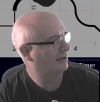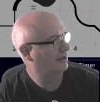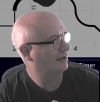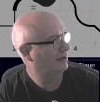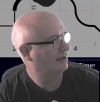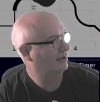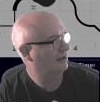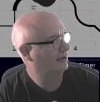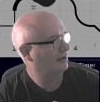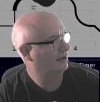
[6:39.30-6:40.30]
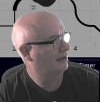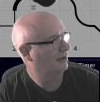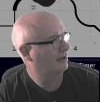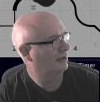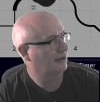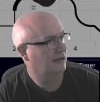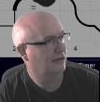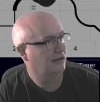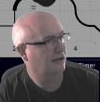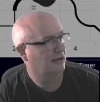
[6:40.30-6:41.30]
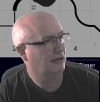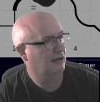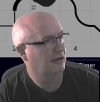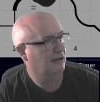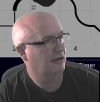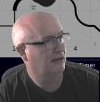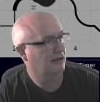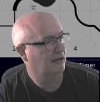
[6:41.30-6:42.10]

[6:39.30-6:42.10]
No one is speaking in this clip.